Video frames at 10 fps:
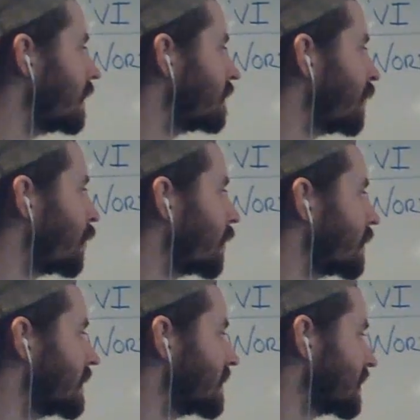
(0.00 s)
for
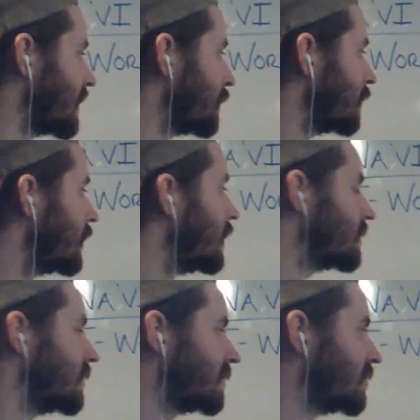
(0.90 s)
this example. So
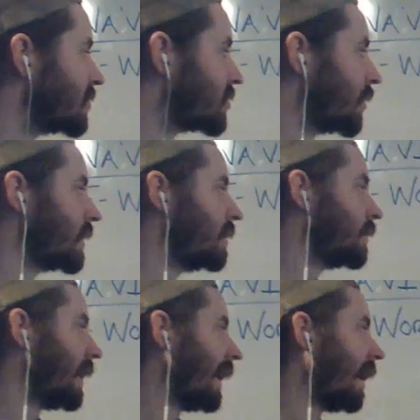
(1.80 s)
this is just showing you
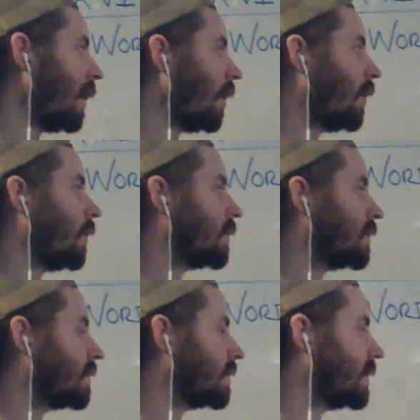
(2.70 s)
how
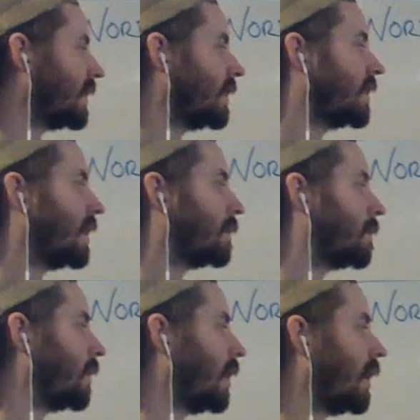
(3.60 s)
the
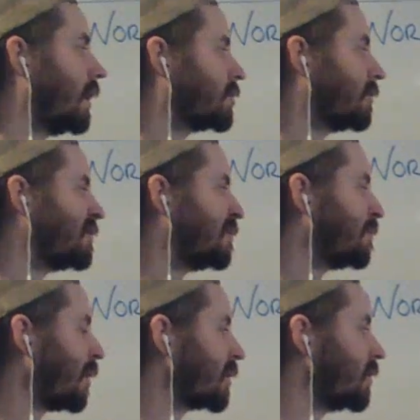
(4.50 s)
attributive
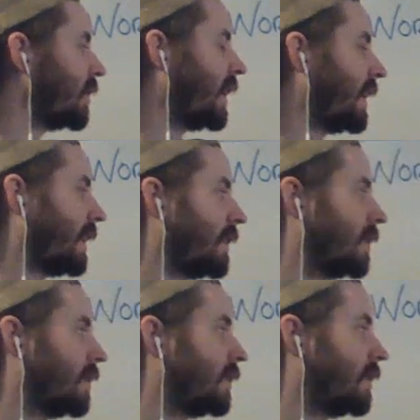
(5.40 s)
particle a
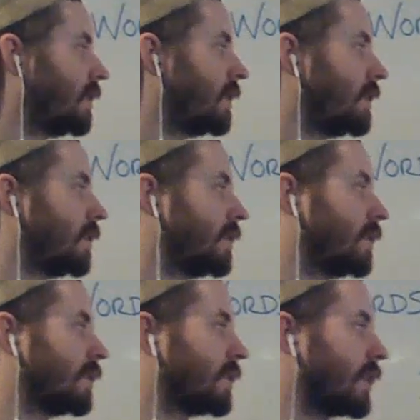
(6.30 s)

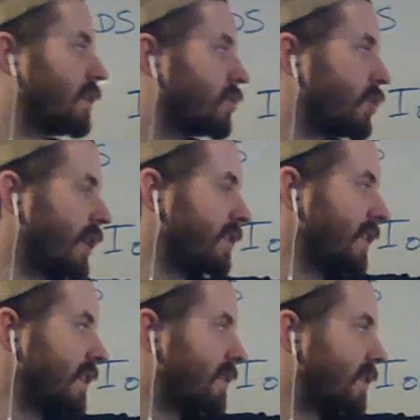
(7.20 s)

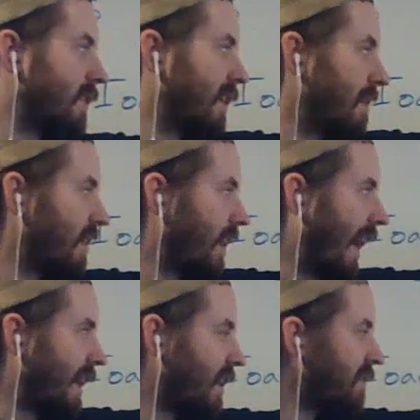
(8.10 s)
translates the
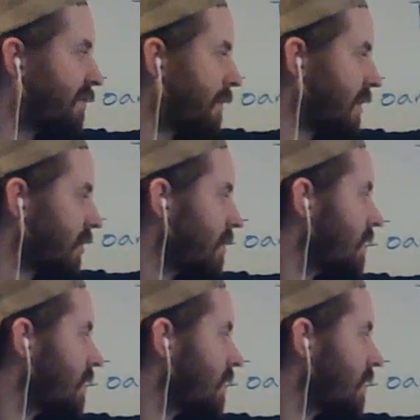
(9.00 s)
added information